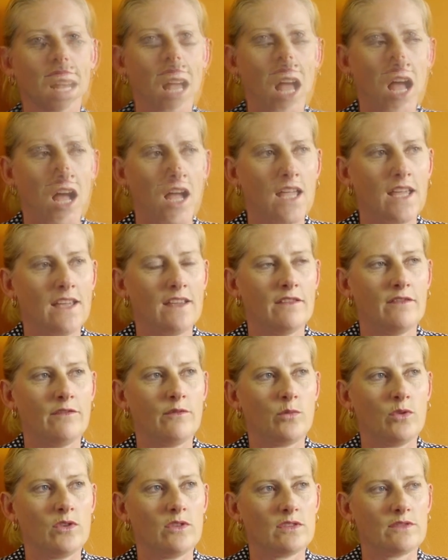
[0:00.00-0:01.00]
I
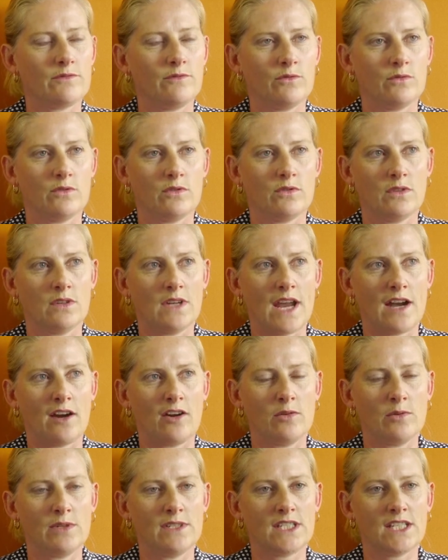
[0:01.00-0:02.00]
have worked for
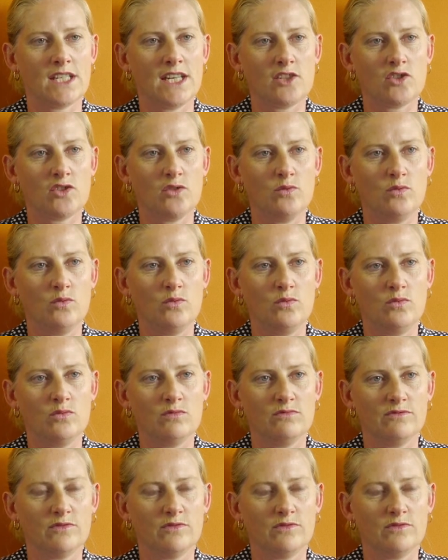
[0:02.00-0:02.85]
OERu International